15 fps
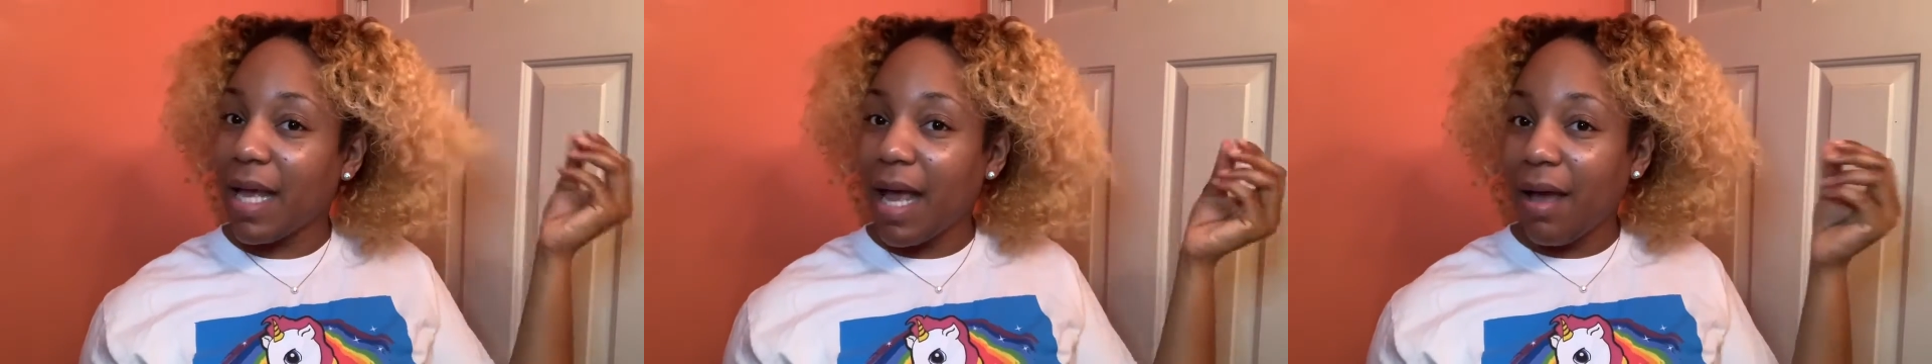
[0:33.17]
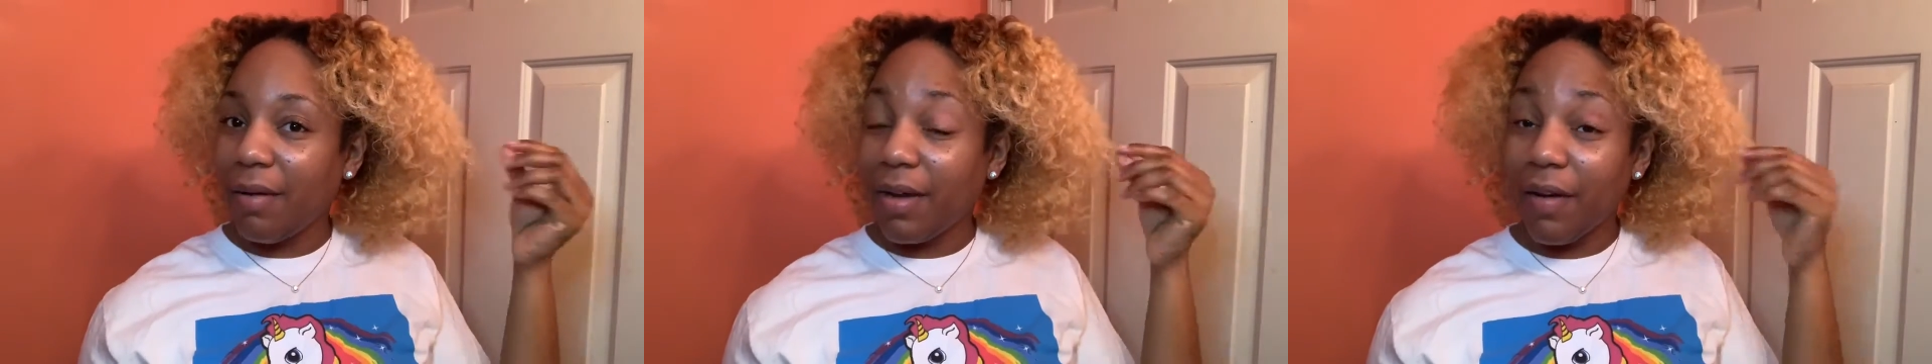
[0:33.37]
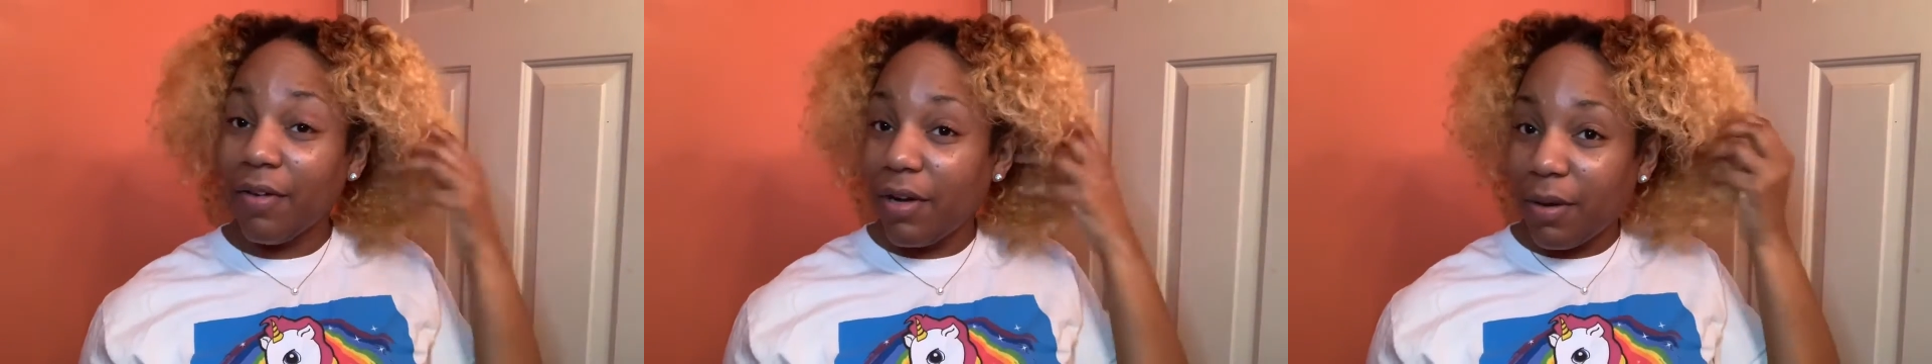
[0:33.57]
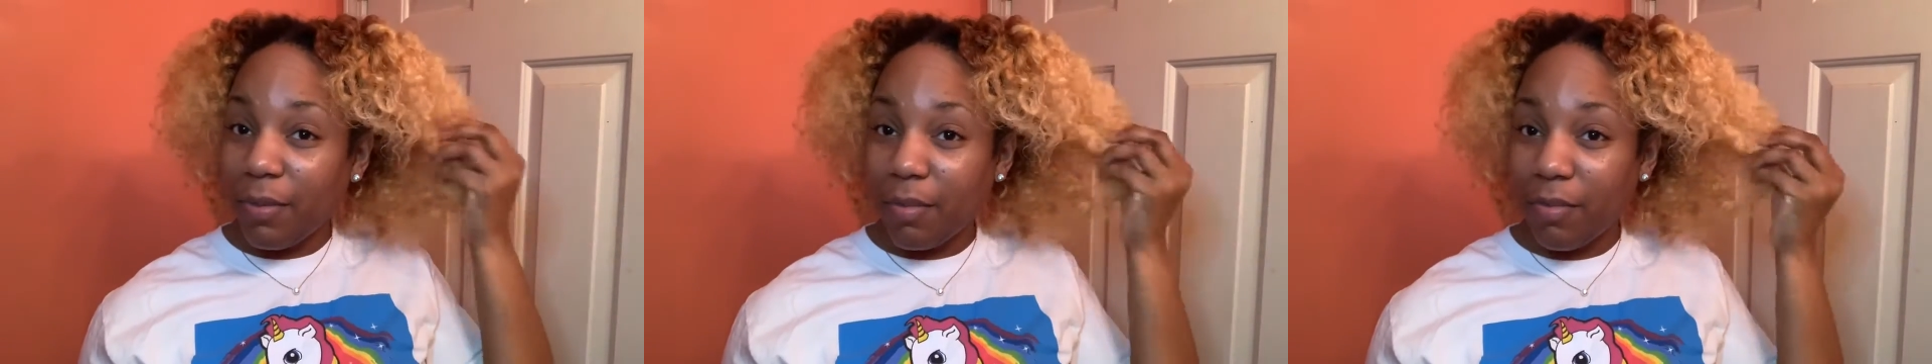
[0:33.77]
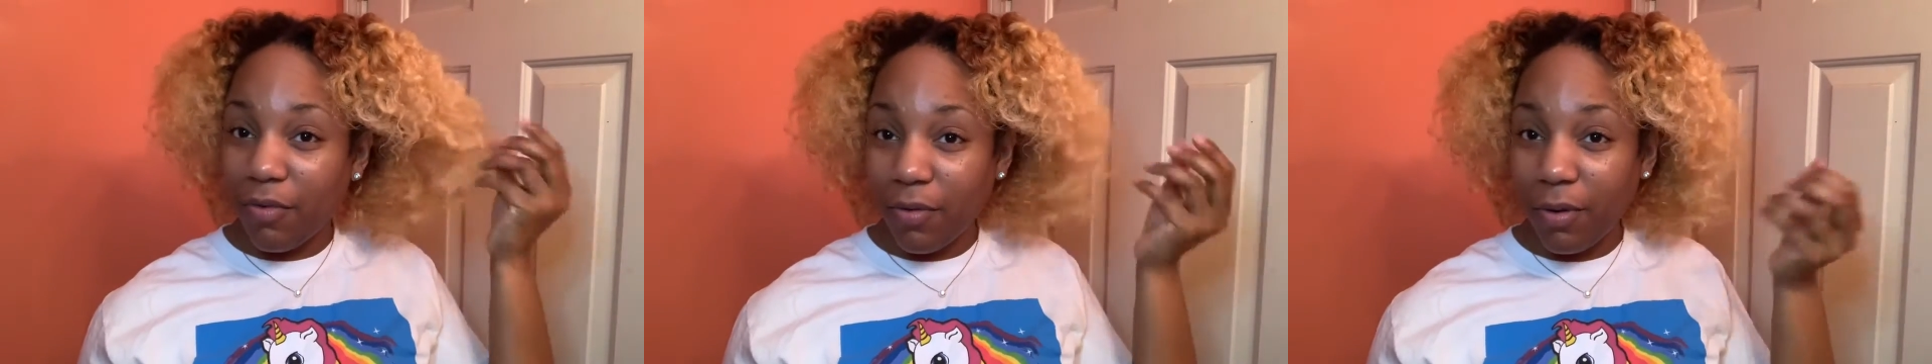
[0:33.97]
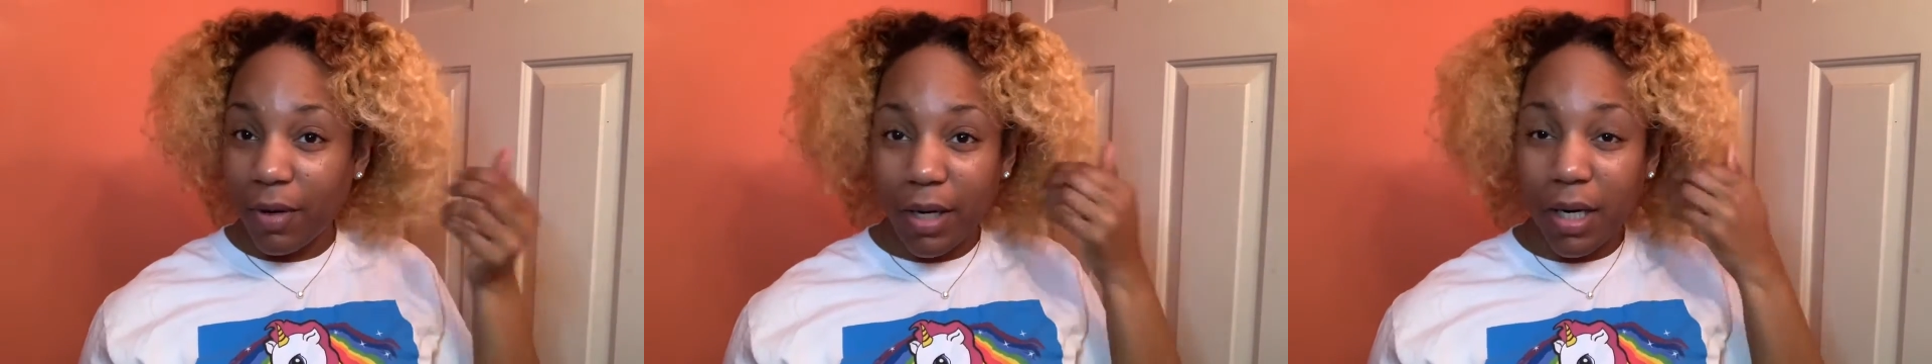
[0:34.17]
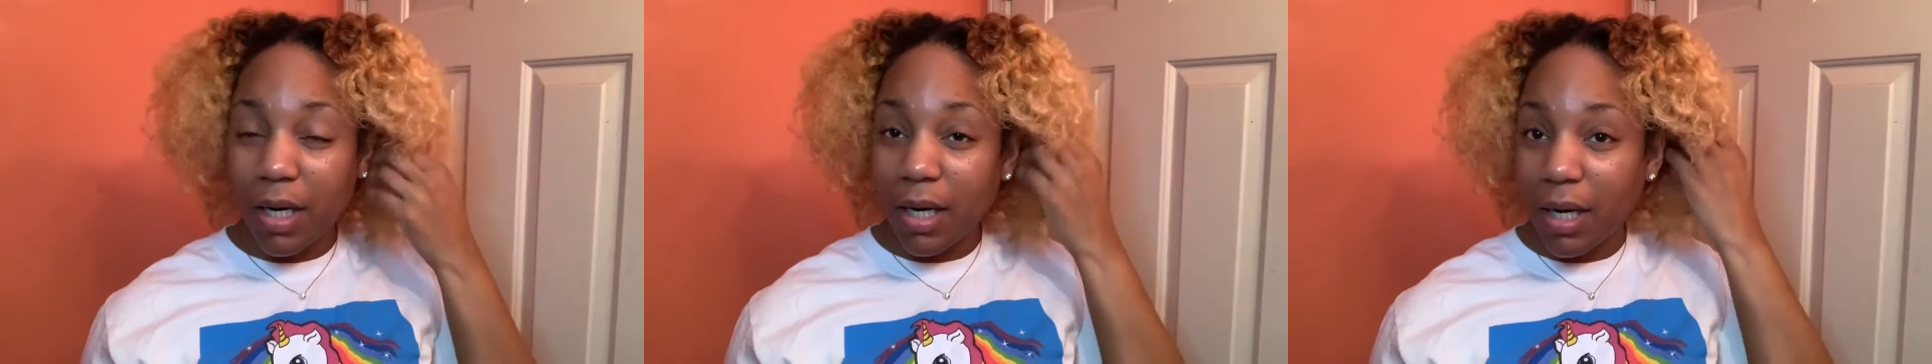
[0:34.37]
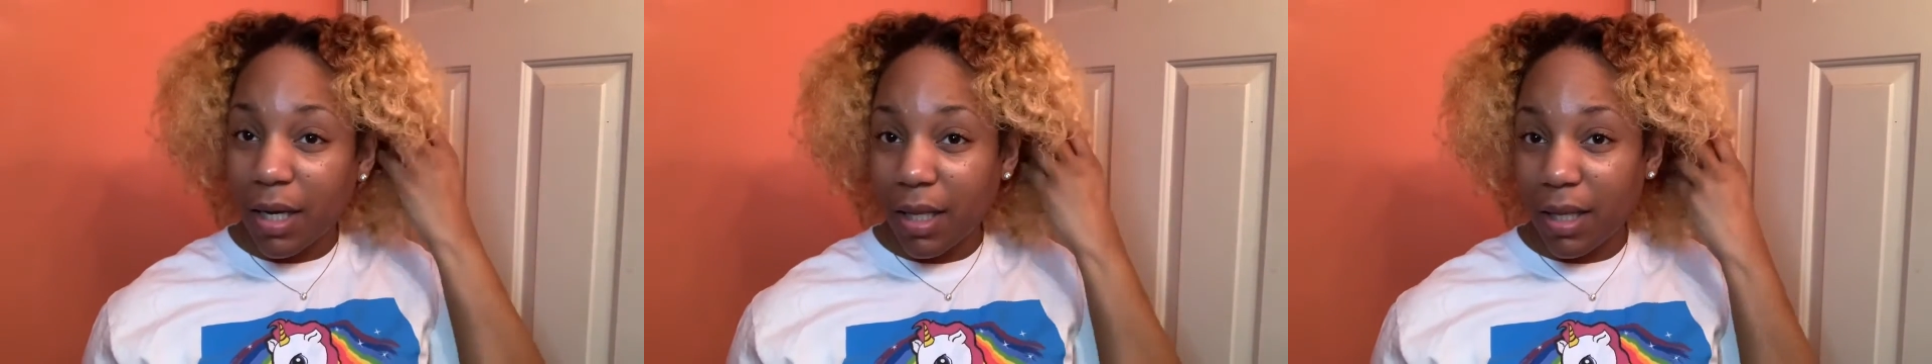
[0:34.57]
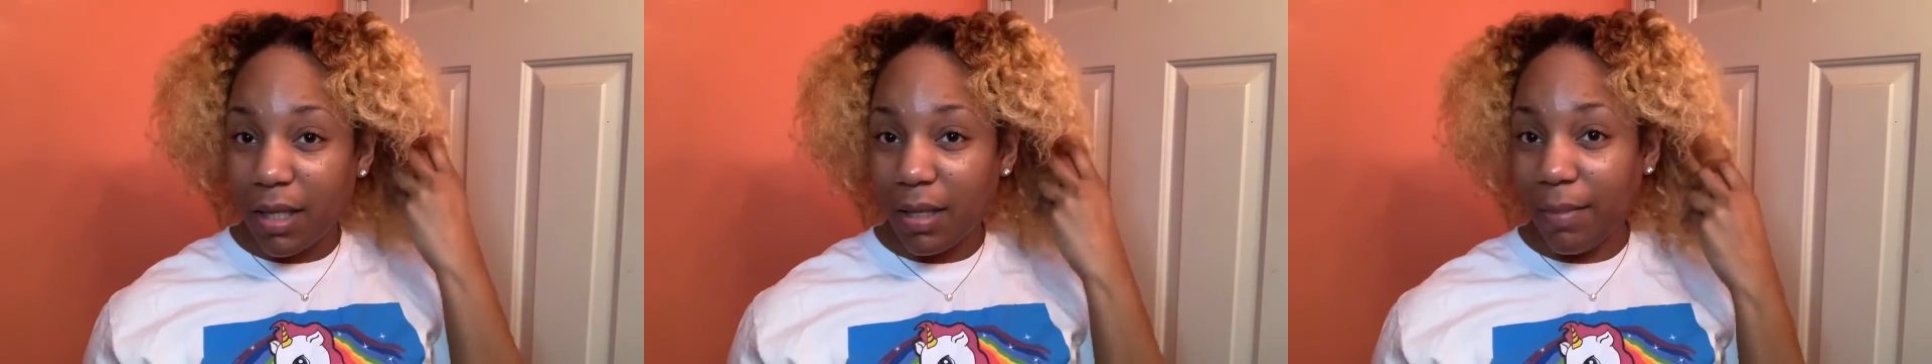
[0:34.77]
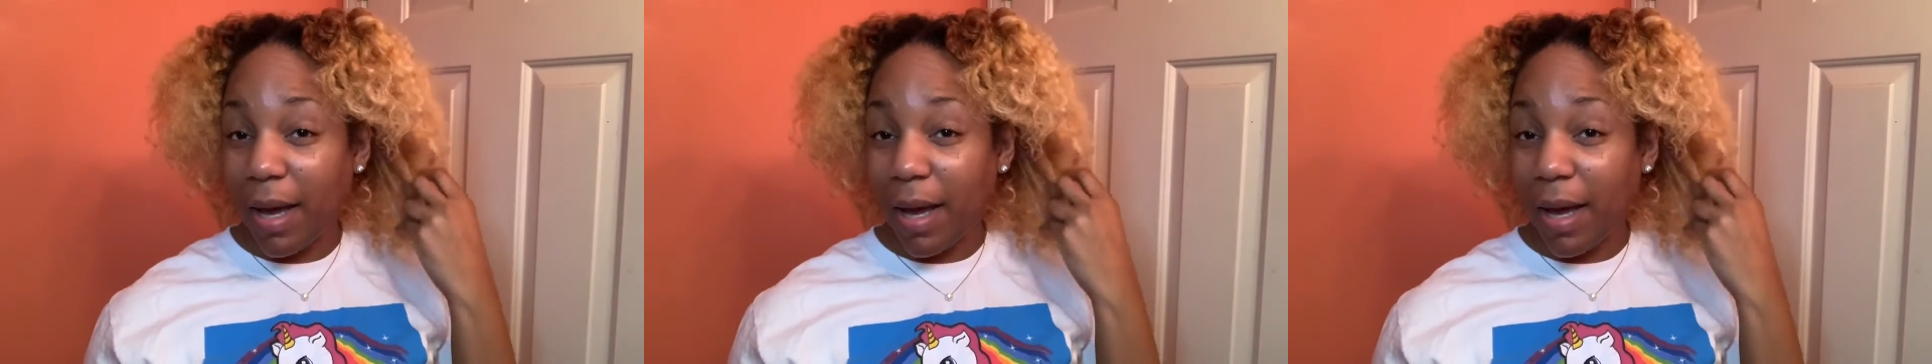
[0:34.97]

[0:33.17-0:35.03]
Never done one before. My